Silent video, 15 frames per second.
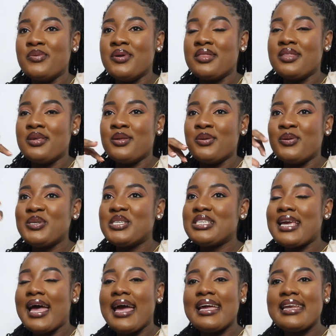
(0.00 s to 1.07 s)
with, you know,
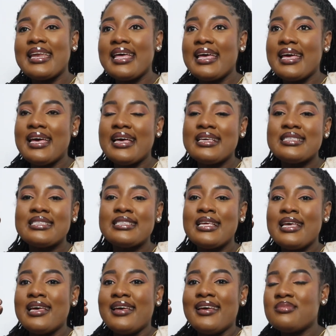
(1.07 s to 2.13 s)
shyness,
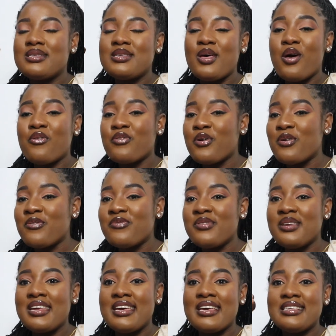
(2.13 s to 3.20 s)

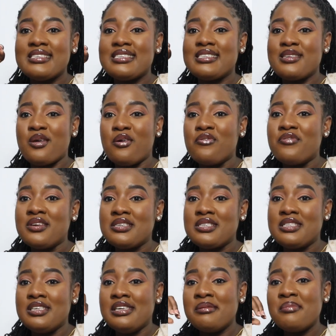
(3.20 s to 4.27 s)
self-confidence,
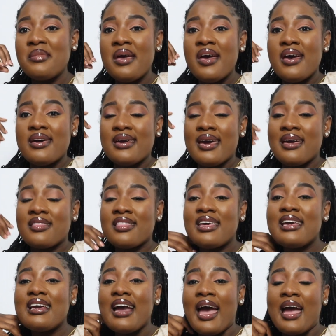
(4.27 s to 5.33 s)
self-esteem, I
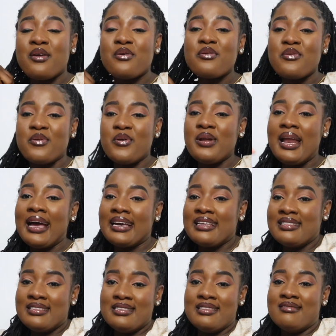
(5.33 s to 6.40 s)
think, I don't know,
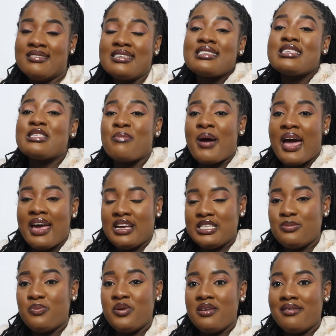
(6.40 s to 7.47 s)
like, this is my
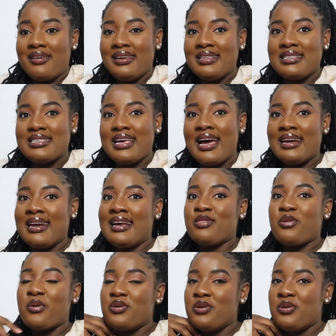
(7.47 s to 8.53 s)
experience, and I
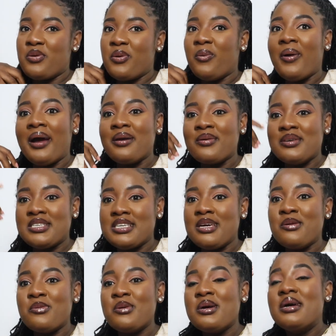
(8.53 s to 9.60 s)
thought, you know, why not
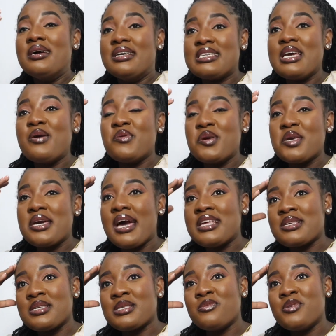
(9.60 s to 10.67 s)
share with you guys,
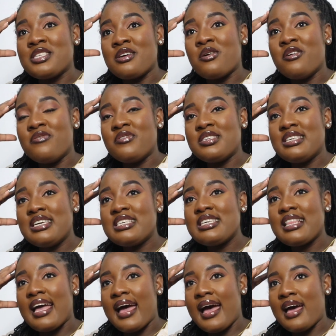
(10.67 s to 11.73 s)
because it was a
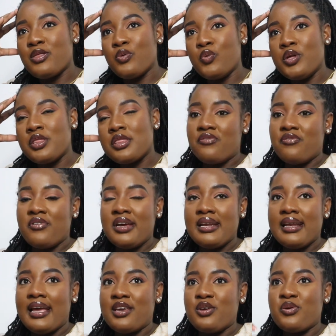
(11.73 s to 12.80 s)
conversation I had with a
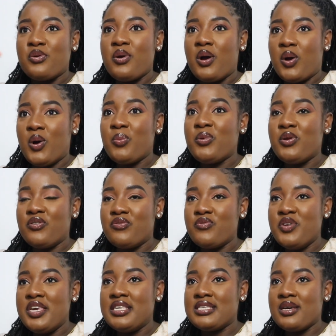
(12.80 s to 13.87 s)
friend, like, you know, a couple of
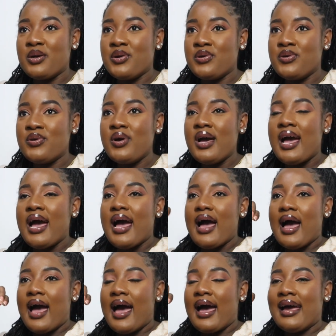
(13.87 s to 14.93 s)
weeks ago.
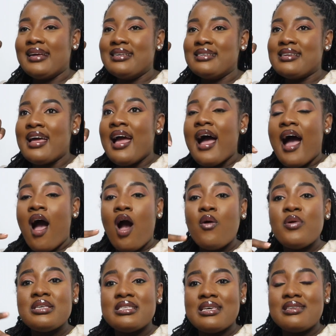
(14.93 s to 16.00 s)
And I
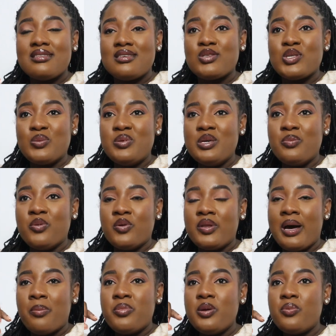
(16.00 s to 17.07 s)
always say this to people,
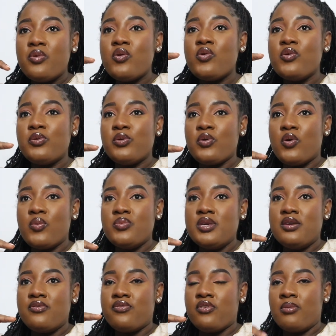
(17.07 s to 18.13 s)
that people who know
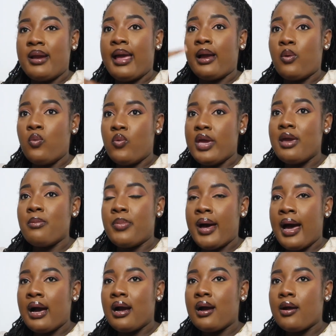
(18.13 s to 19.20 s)
me from, like, way
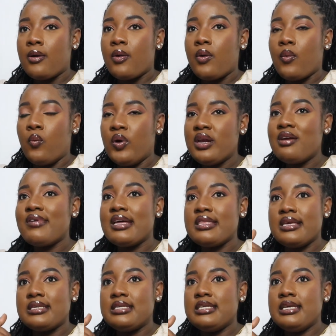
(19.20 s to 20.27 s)
back, whenever
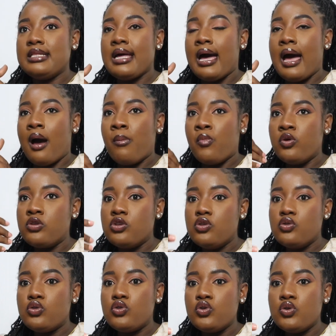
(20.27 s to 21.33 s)
they see that I'm on
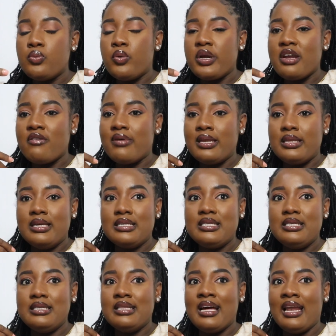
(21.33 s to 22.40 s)
YouTube, whenever they
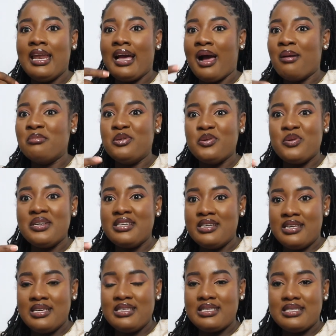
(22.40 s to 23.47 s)
see that, like, I'm doing
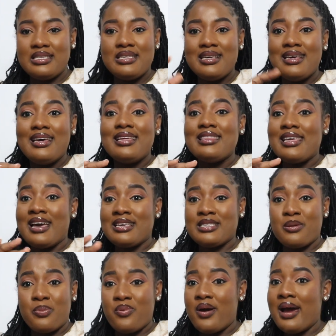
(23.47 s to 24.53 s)
this, they are
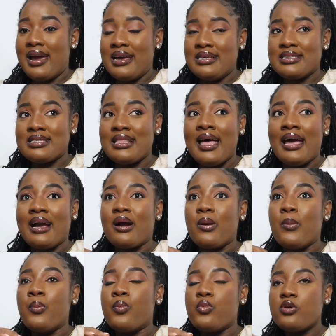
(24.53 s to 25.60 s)
surprised.
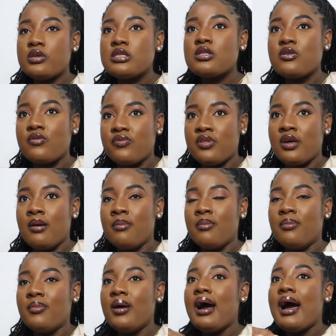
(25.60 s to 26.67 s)
Like, most of
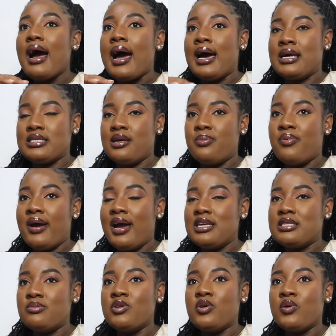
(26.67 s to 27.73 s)
them are
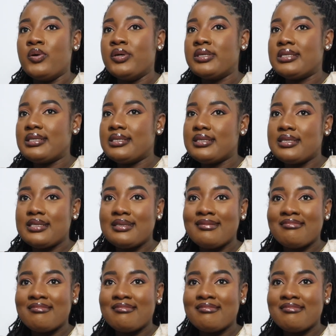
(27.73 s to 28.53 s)
surprised, because